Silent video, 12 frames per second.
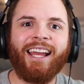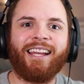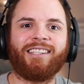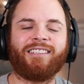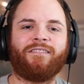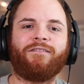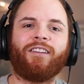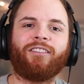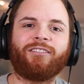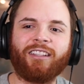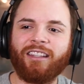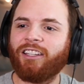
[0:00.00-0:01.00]
it doesn't feel
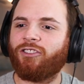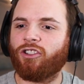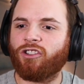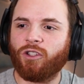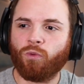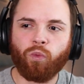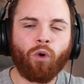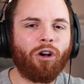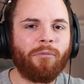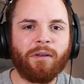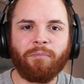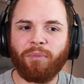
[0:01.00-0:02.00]
delicious and
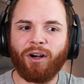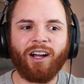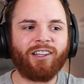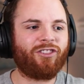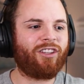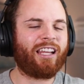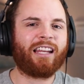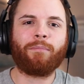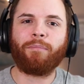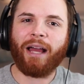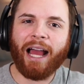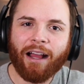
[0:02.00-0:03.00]
warm and punchy and
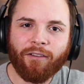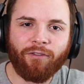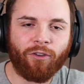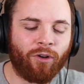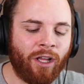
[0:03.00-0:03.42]
impactful.